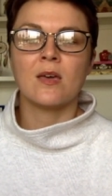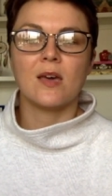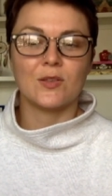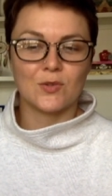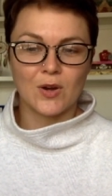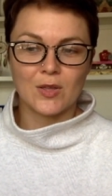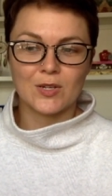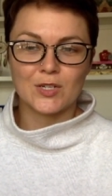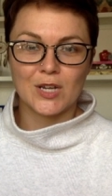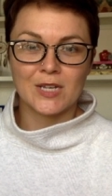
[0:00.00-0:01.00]

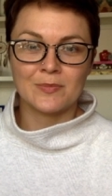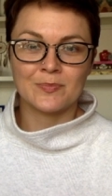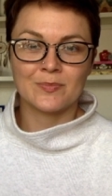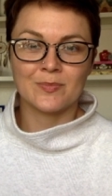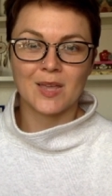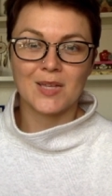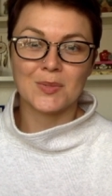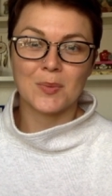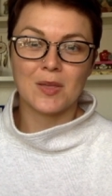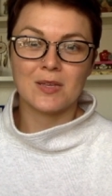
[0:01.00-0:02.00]
astrology,
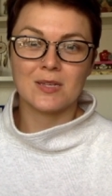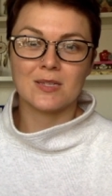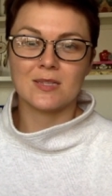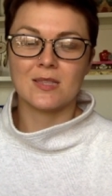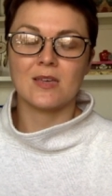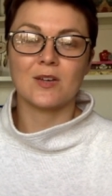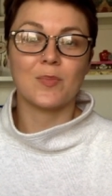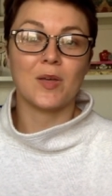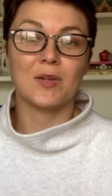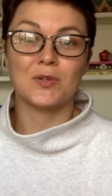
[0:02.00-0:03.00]
as well as the
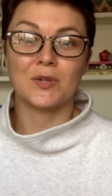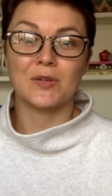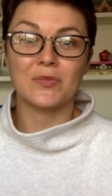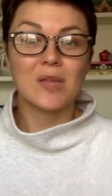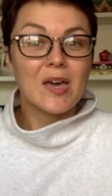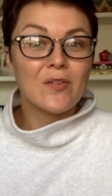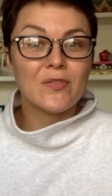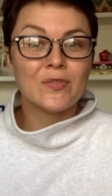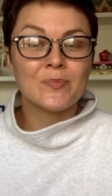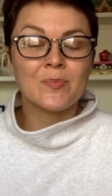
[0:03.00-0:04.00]
Kabbalah Tree of
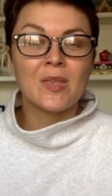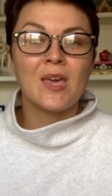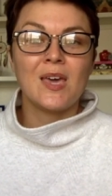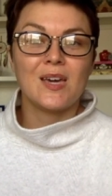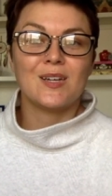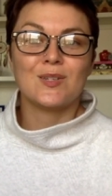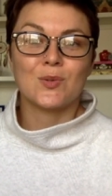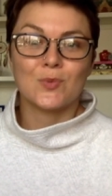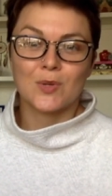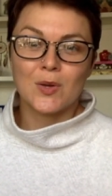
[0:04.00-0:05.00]
Life. It is
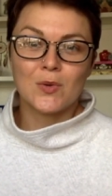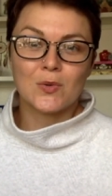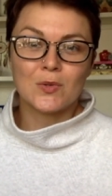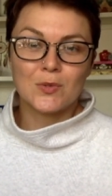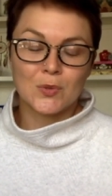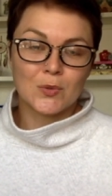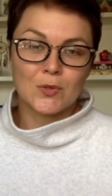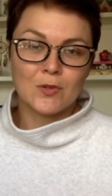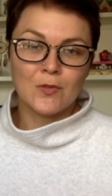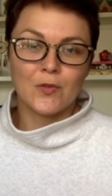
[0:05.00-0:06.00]
a really cool
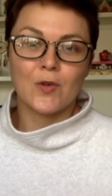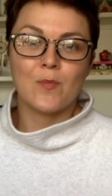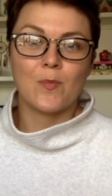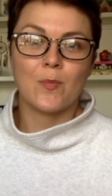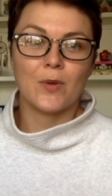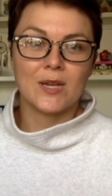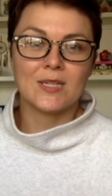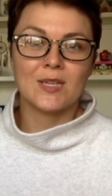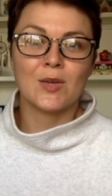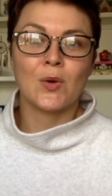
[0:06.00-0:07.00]
tool for
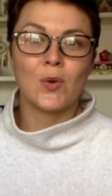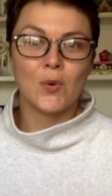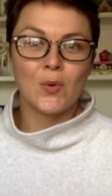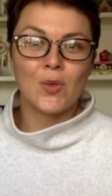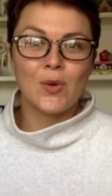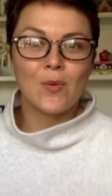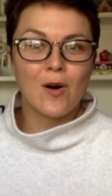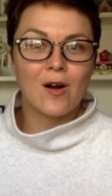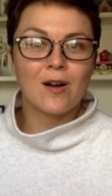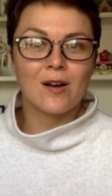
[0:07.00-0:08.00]
embracing who you
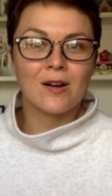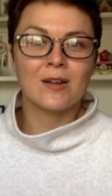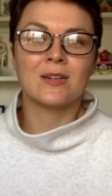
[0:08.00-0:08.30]
are